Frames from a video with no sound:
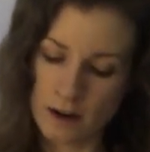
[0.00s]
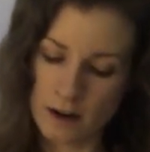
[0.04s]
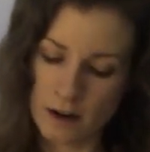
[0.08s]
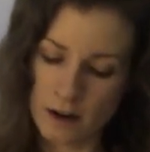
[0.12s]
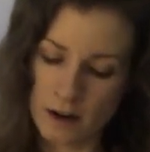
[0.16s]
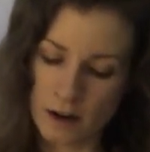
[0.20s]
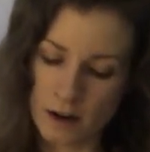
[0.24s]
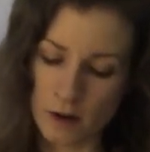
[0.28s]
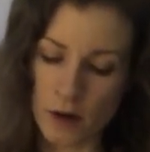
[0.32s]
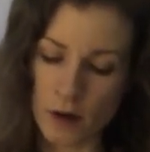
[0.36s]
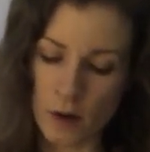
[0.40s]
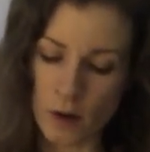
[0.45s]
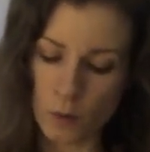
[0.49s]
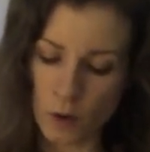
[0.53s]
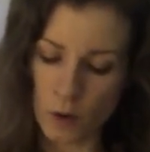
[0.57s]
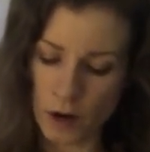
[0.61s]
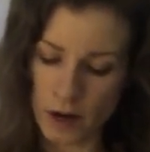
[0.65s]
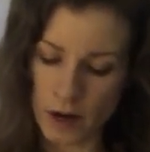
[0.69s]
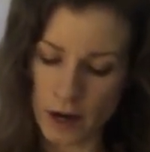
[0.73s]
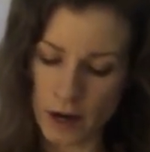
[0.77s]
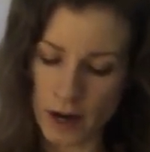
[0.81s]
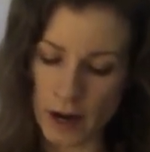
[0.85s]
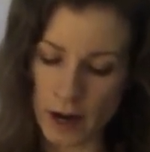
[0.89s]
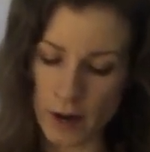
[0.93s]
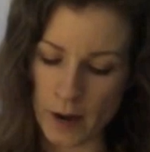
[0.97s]
Around 1
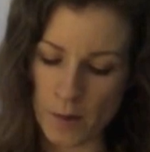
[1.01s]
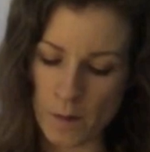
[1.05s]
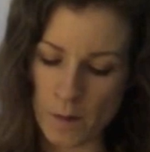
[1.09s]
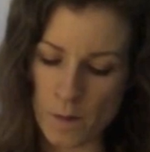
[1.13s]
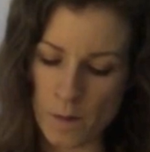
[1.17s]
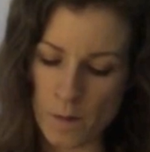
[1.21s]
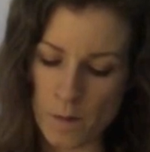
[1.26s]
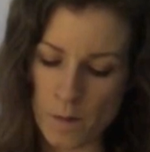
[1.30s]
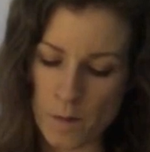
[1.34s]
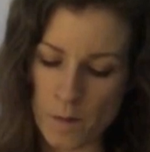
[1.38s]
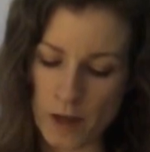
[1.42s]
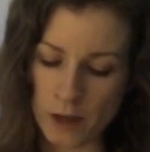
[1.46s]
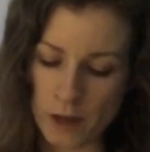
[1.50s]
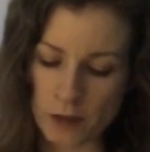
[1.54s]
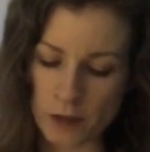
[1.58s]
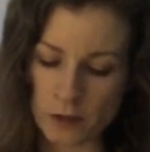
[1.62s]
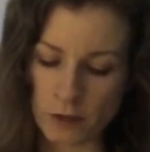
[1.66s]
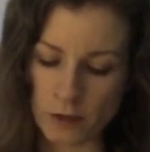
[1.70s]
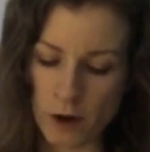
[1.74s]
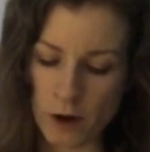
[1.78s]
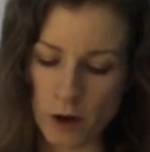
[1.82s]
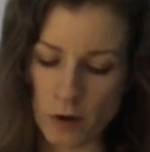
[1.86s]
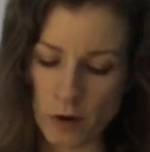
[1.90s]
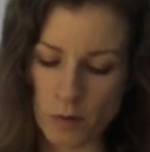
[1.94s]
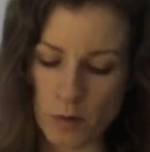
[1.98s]
a.m., Bell's
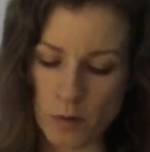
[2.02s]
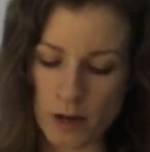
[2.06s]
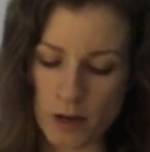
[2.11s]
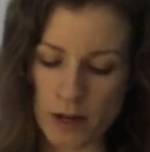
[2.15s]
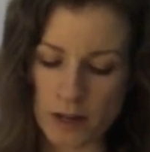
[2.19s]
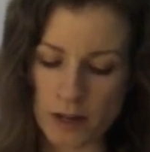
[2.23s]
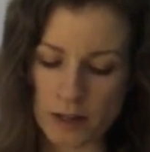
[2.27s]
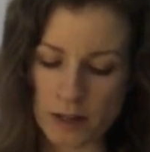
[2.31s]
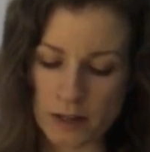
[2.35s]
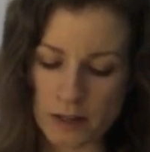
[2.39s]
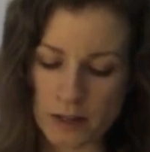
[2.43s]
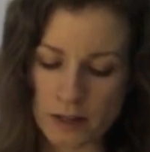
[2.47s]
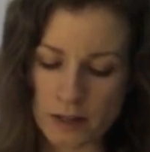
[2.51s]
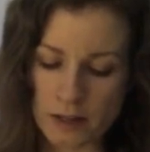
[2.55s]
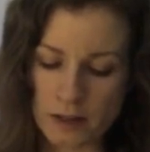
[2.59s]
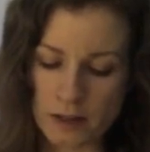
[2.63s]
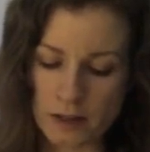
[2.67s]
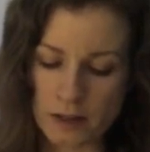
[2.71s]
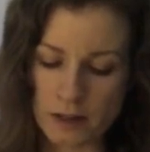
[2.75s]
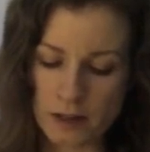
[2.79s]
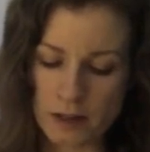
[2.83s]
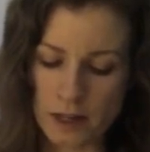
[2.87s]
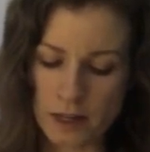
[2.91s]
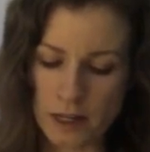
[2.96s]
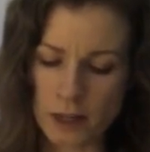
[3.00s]
phone buzzed.
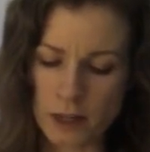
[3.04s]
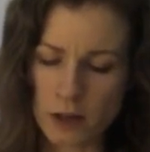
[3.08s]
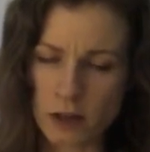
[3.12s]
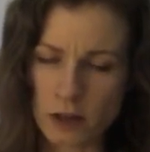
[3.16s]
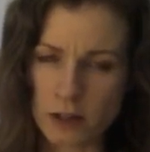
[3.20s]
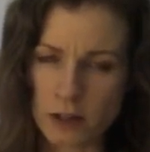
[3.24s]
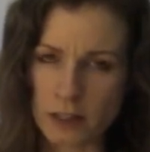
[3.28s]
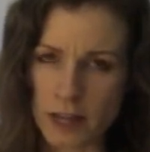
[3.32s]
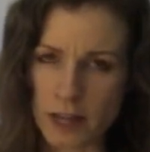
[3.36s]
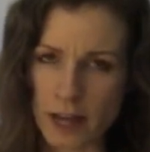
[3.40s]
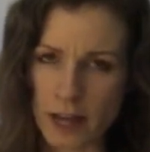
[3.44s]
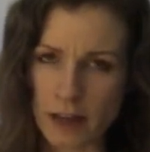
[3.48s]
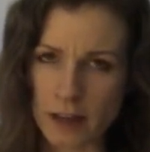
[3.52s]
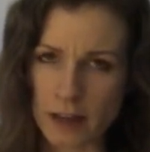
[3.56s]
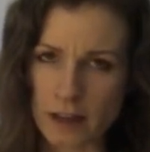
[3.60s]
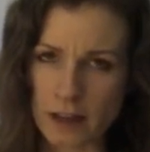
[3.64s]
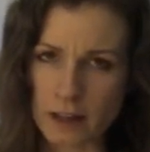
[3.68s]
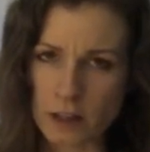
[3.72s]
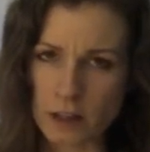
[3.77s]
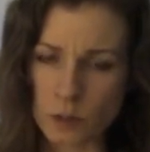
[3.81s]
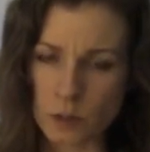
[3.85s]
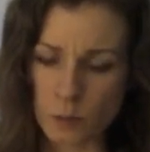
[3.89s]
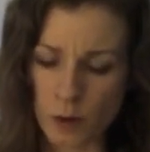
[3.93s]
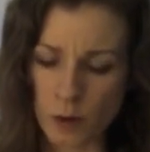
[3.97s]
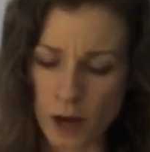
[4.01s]
He looked at it and
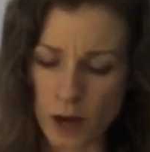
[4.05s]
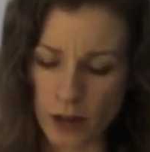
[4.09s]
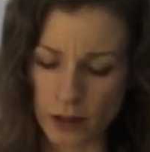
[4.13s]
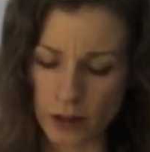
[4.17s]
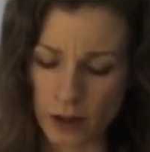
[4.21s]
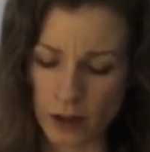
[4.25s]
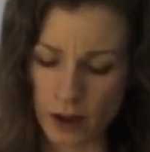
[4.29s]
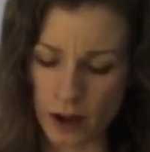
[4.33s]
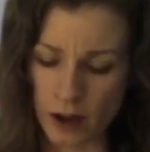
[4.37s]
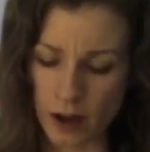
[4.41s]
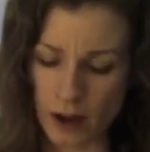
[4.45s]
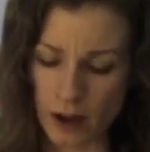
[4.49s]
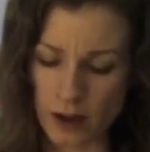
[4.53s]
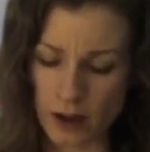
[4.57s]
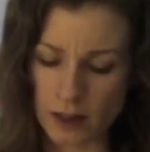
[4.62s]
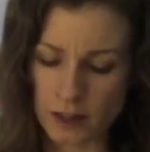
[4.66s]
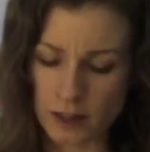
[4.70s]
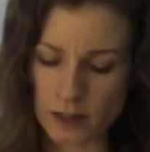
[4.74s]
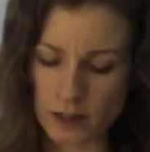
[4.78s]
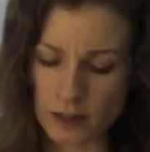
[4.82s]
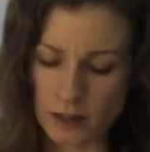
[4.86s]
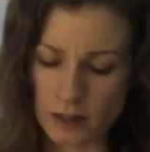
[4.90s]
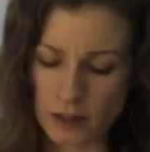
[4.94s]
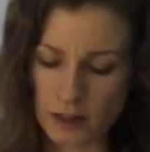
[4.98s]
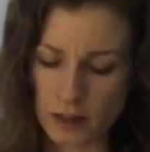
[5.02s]
his breath caught.
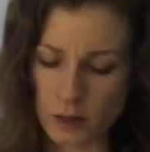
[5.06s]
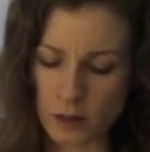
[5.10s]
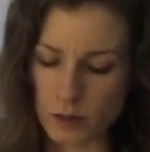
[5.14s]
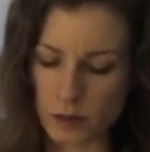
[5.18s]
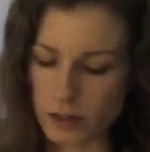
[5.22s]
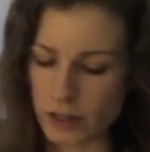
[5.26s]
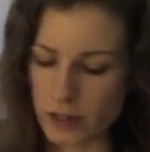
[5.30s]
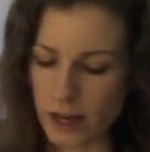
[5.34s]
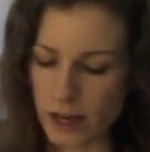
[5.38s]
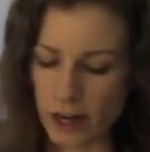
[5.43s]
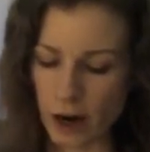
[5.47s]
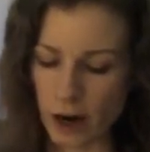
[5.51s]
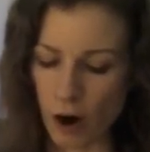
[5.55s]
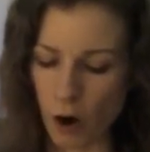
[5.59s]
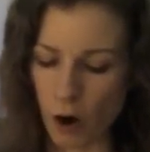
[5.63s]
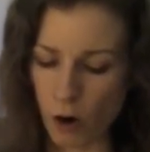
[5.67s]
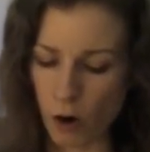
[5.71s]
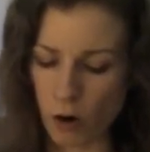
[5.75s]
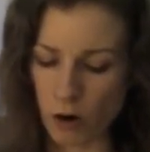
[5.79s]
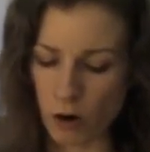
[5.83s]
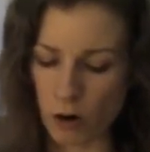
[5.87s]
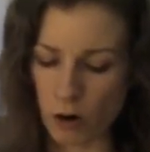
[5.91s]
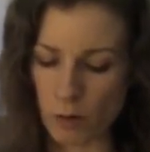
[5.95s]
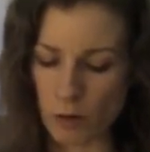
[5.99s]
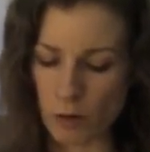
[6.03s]
It was like a
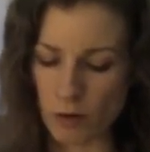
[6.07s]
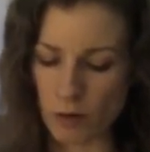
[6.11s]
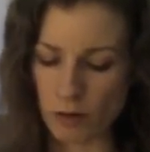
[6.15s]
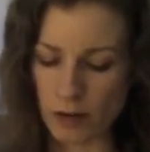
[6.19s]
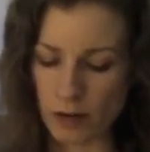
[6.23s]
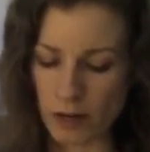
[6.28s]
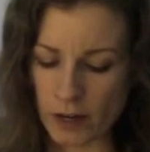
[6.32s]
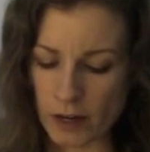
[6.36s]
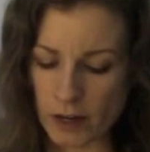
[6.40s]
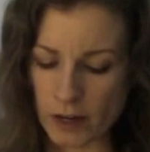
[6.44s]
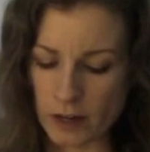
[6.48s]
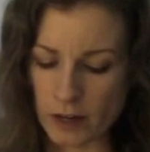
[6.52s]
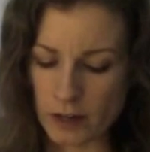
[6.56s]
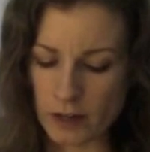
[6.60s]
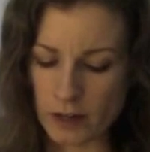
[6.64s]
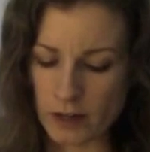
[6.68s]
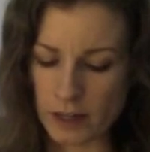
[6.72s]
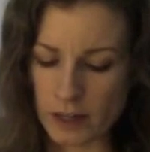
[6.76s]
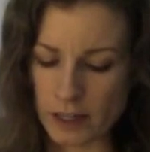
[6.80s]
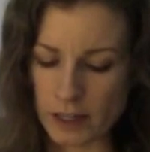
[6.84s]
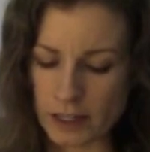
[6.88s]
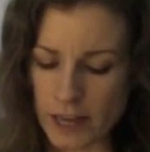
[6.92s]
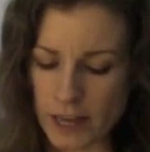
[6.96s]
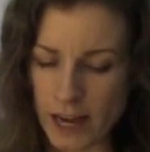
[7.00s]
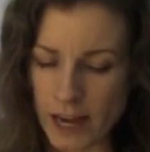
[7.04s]
horror movie. A
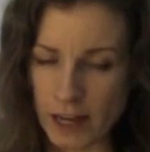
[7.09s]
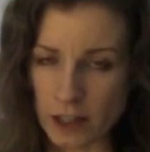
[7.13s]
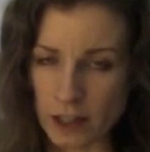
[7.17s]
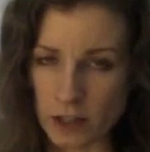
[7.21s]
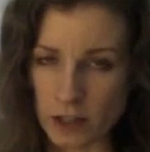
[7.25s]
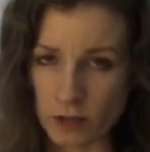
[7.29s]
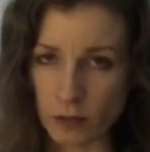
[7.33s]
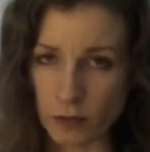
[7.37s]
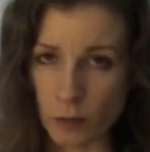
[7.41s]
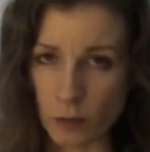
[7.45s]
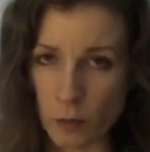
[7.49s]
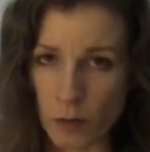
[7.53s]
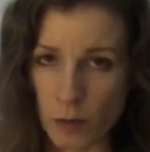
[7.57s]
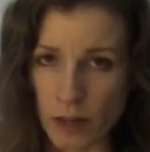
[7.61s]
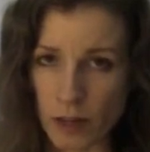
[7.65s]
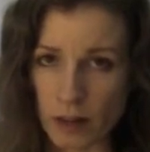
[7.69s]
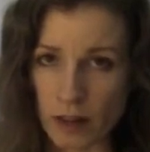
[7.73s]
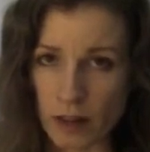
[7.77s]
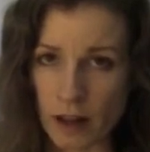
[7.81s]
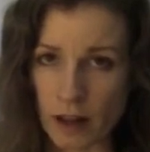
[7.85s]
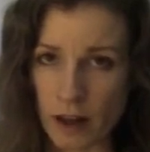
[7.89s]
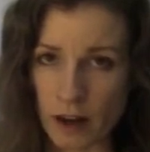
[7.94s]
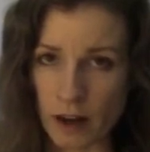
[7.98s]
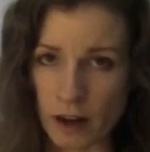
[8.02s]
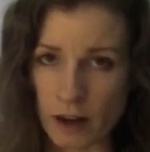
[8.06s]
text from
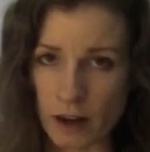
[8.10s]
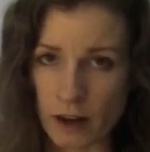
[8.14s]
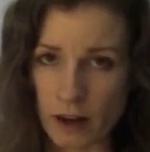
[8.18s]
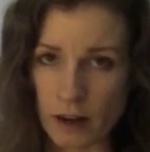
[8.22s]
Whitlock.